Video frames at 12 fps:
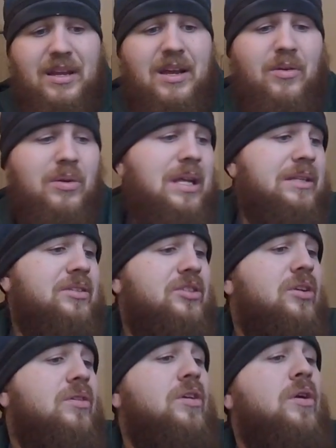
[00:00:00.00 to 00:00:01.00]
not a whole lot to
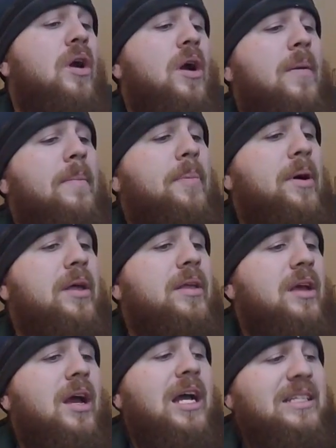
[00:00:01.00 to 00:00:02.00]
show you.
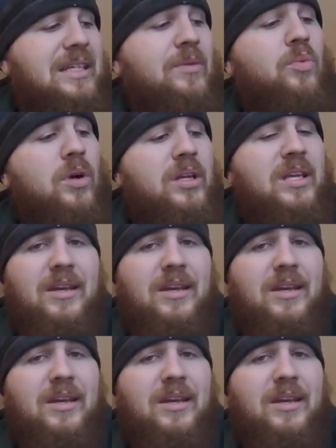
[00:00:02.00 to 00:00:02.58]
But I did want to